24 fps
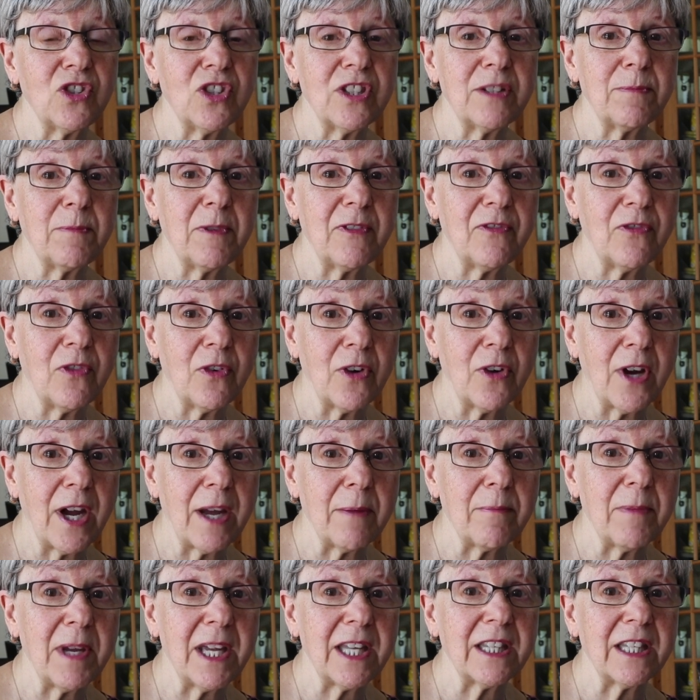Just before I
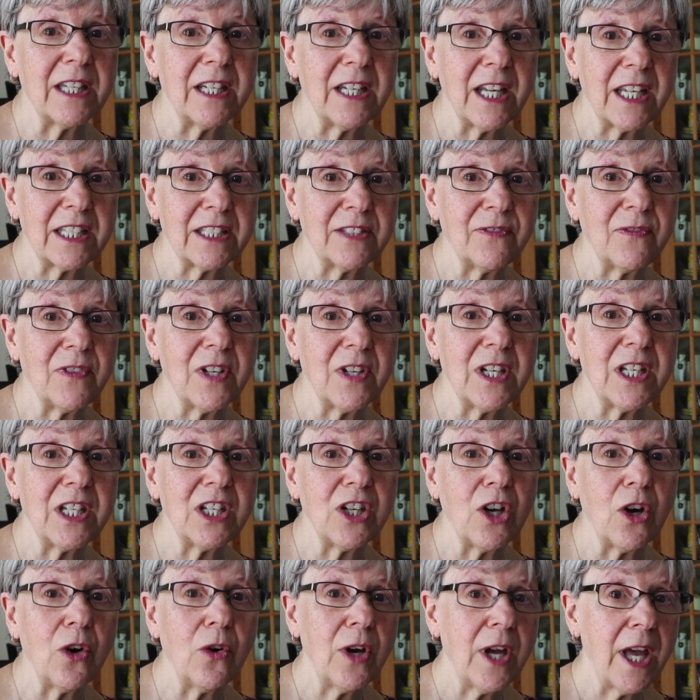make the next
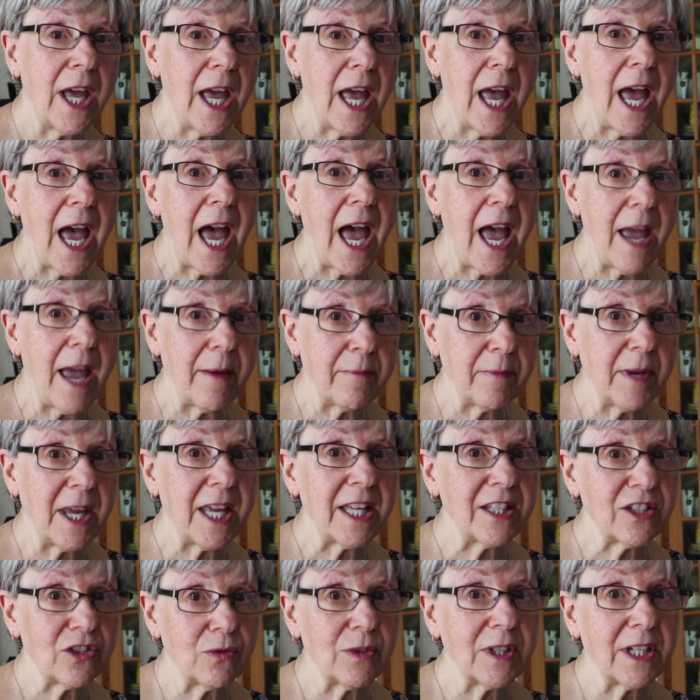video, I'm
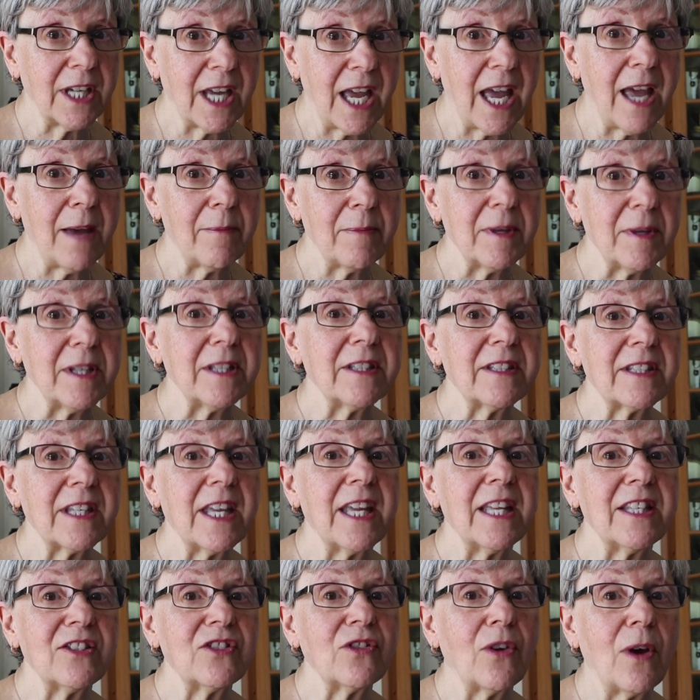answering comments.
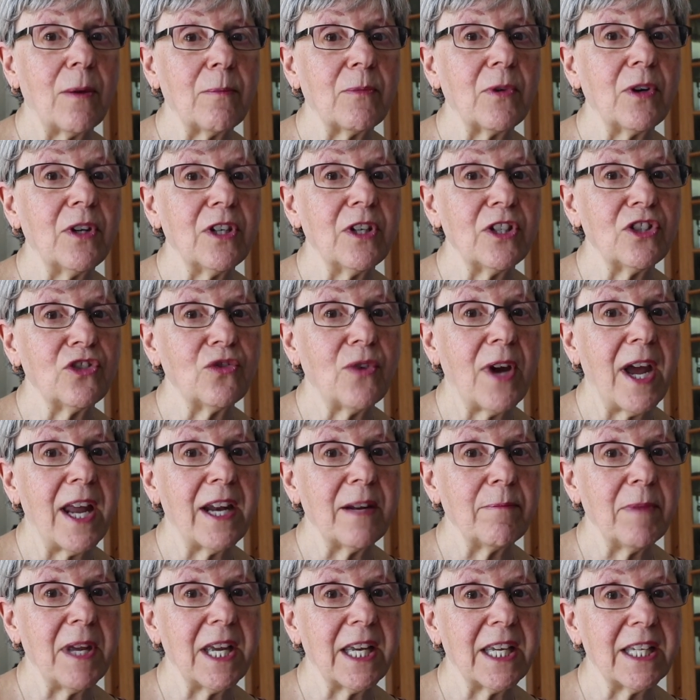And so I'm going to try to
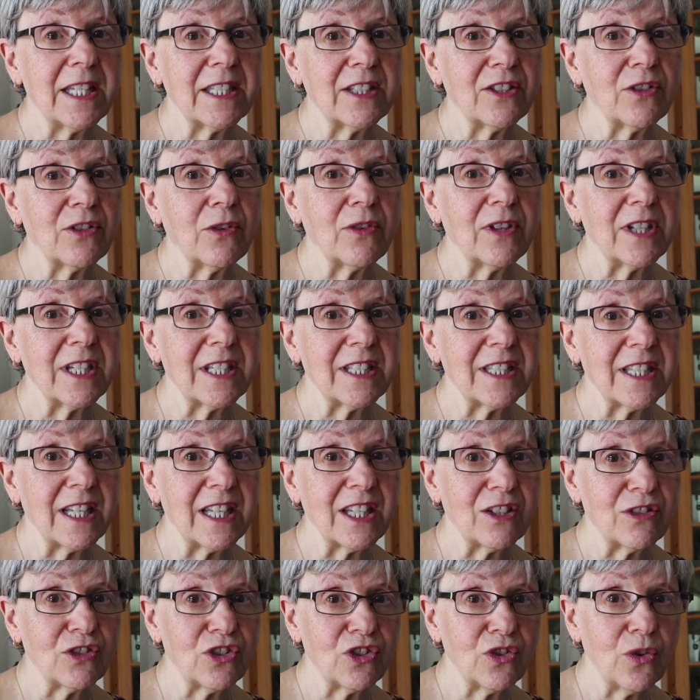make it so that it's a
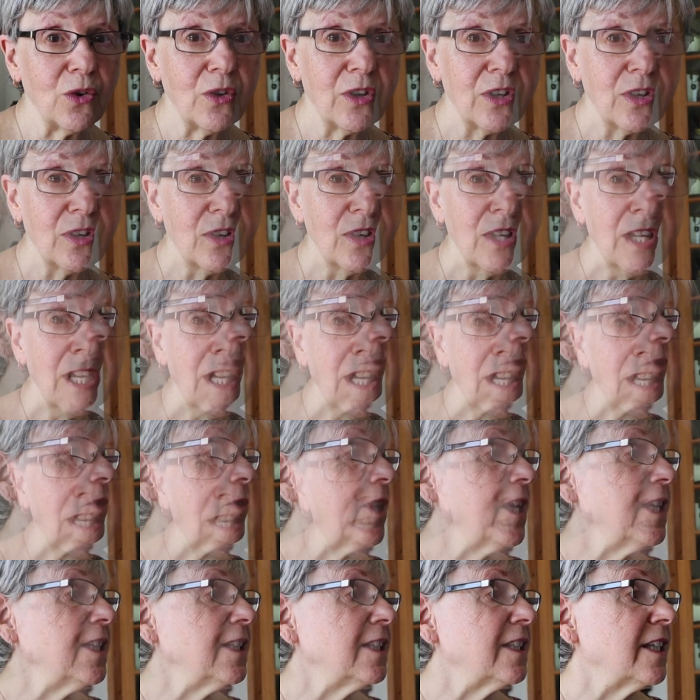little shorter.
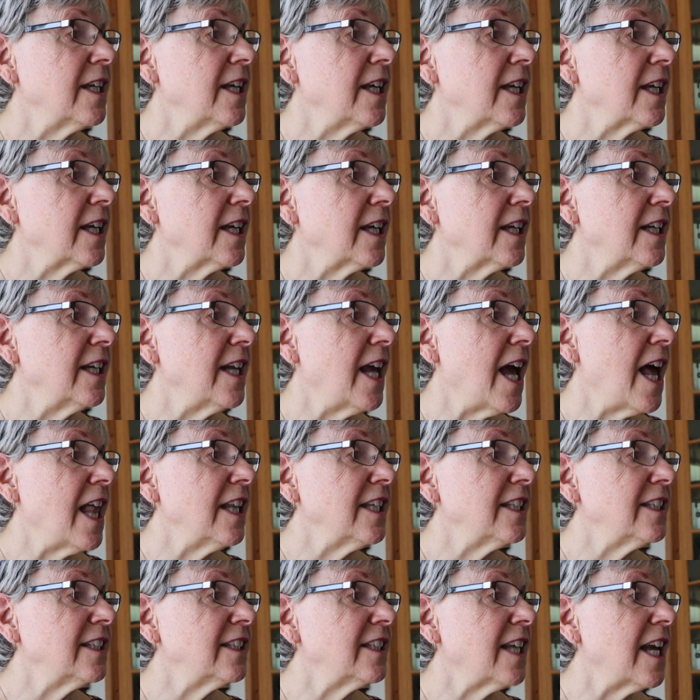Grace
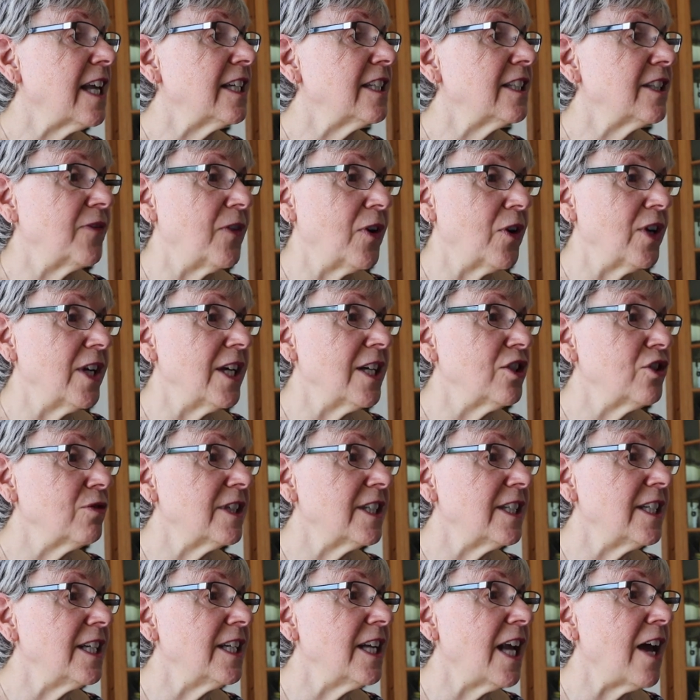Canales. it's very
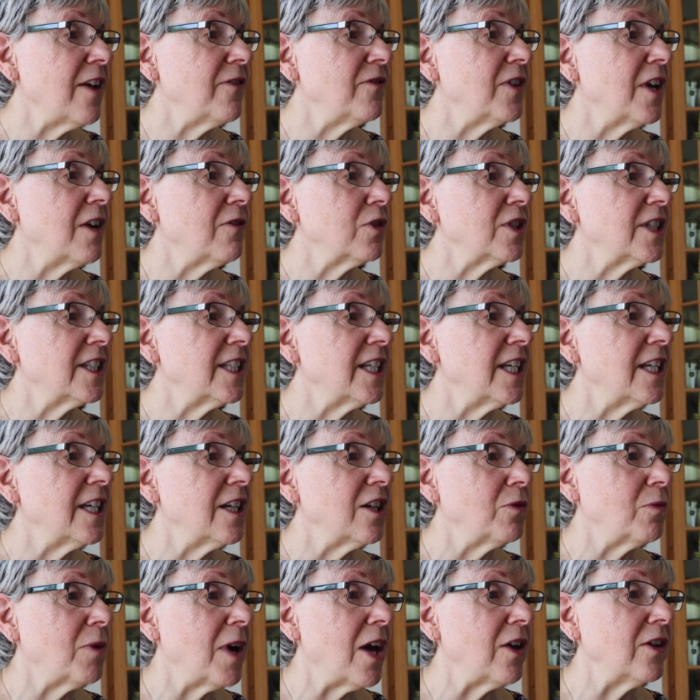interesting. I've never seen
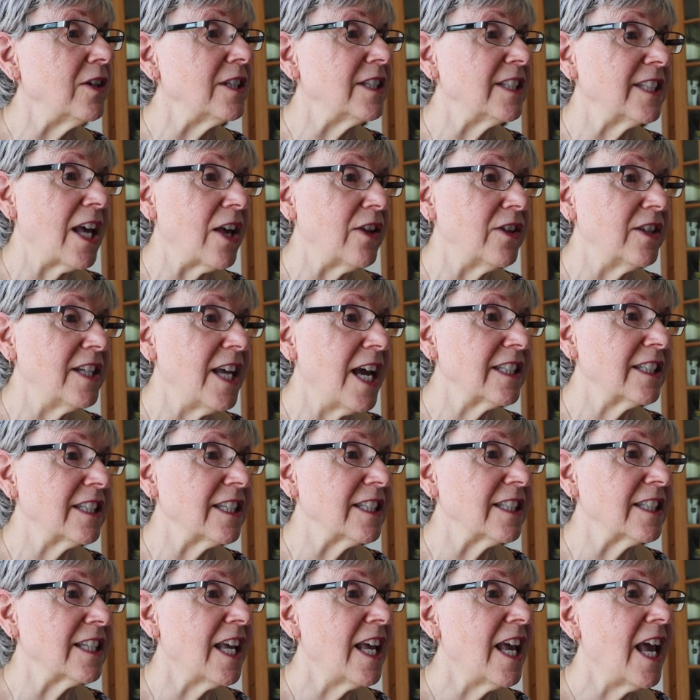it around in South
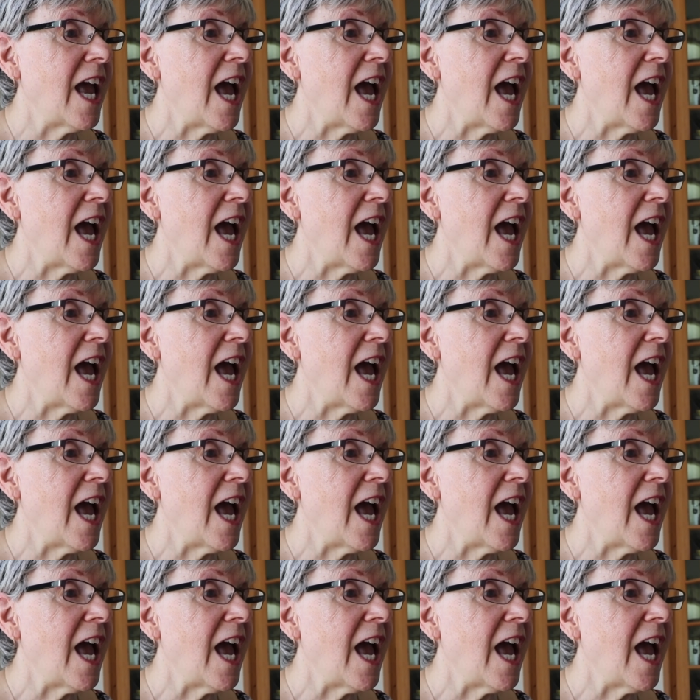Texas.